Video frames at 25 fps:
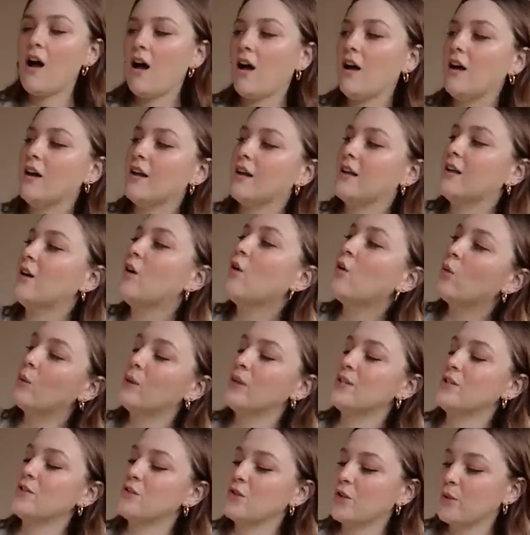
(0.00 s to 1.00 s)
I
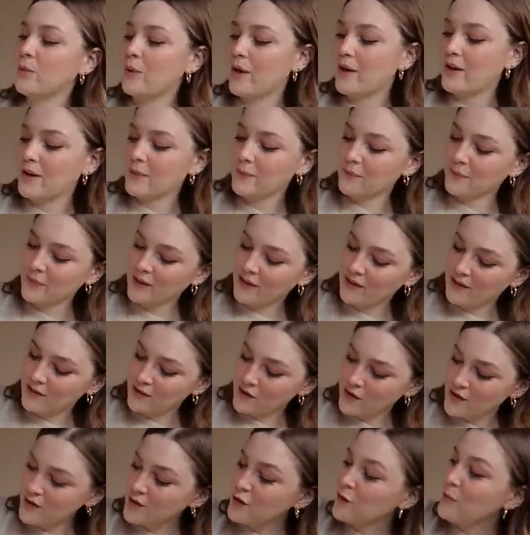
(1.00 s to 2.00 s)
always enjoy wearing.
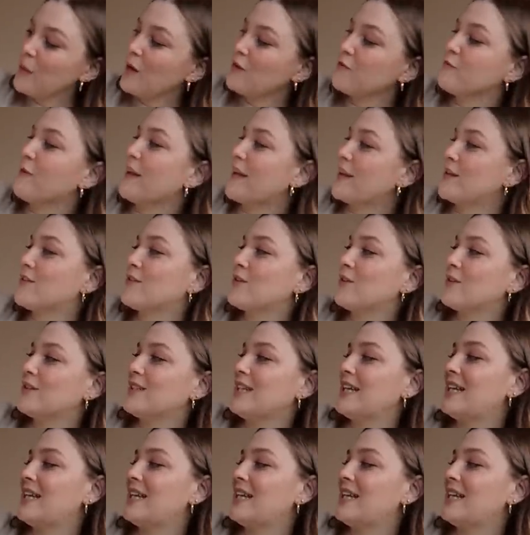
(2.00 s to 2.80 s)
So these are a pair from ASOS.